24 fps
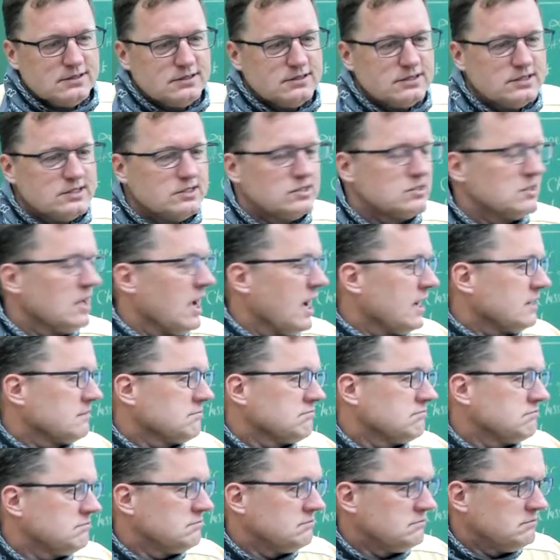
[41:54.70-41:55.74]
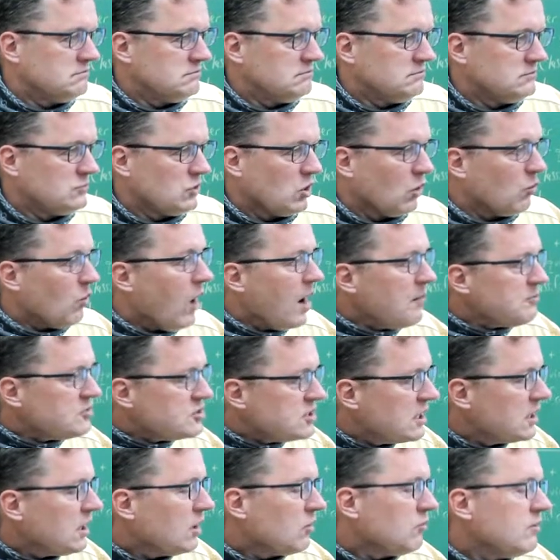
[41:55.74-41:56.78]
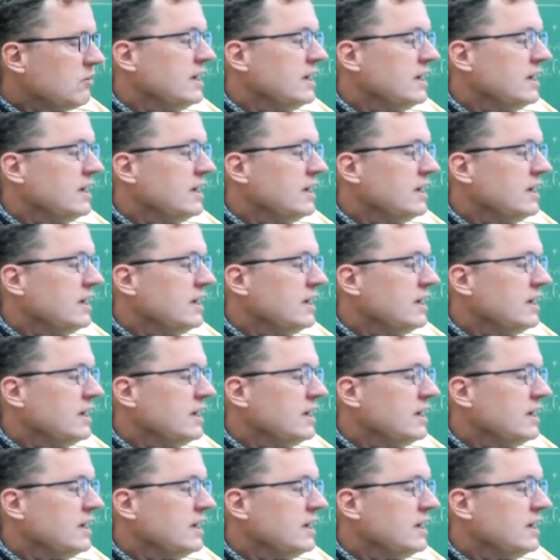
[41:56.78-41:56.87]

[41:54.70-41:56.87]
She's like, the Wapshilla